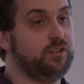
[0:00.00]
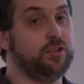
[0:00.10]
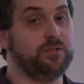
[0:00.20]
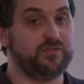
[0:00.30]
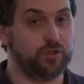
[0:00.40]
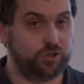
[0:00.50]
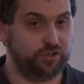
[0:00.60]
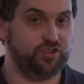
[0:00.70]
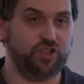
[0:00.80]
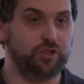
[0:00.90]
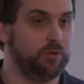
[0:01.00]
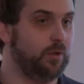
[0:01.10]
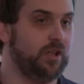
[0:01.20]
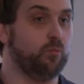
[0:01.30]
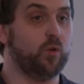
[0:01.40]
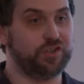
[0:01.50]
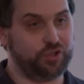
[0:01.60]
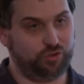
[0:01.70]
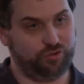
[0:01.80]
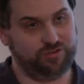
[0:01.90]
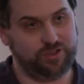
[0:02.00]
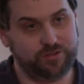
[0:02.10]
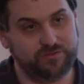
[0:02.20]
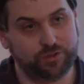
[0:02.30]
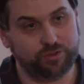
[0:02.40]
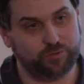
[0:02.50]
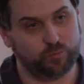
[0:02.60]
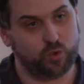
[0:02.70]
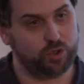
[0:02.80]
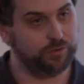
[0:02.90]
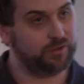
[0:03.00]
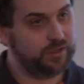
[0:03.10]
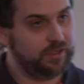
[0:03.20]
use version 2 and why you shouldn't use version 1.